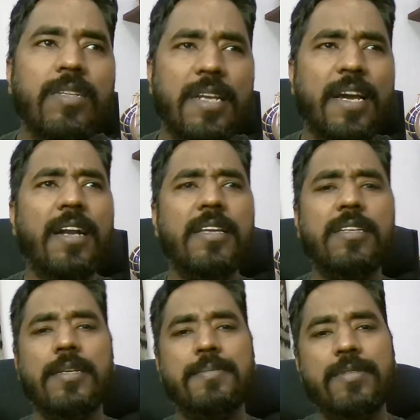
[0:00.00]
regarding
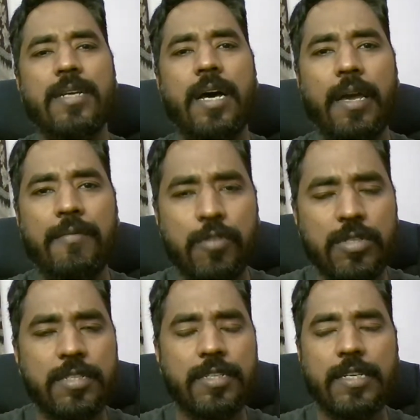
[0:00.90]
the tips, I
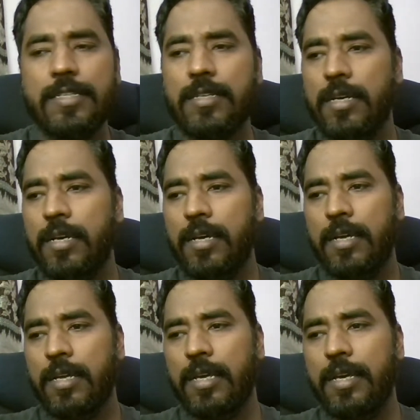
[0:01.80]
would suggest
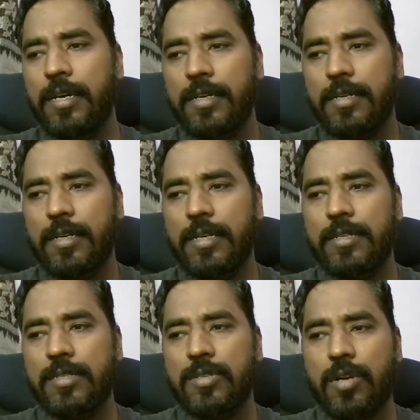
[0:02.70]
here it
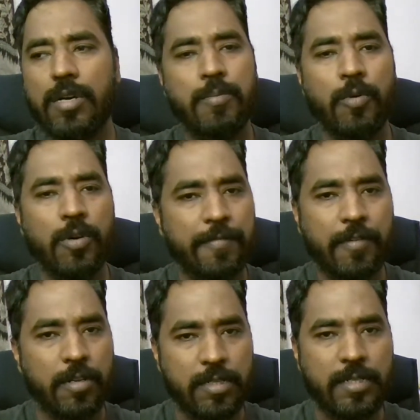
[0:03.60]
is not more of
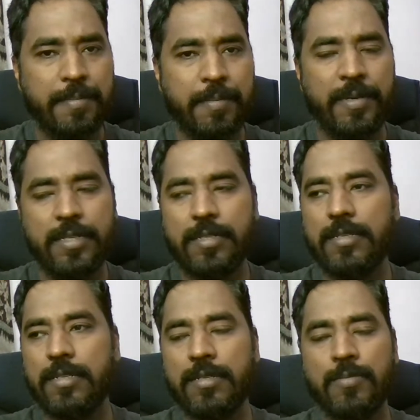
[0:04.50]
concept
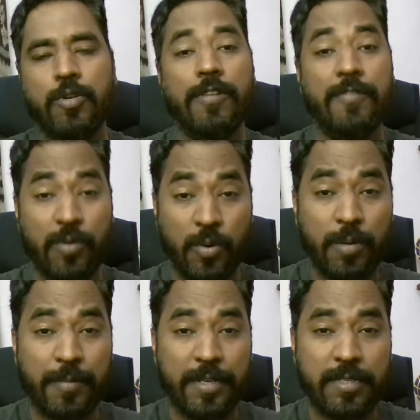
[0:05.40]
basis, it is more of a
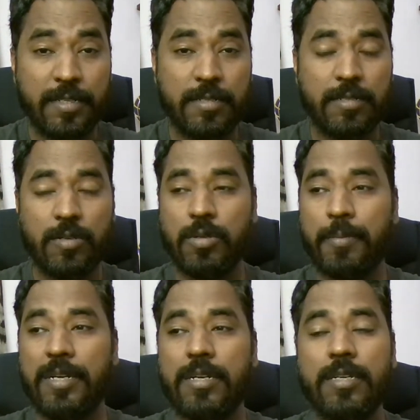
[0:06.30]
role basis. So the
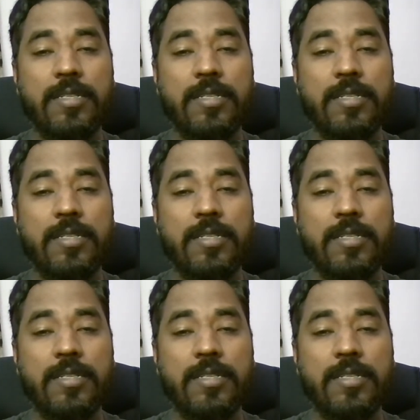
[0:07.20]
better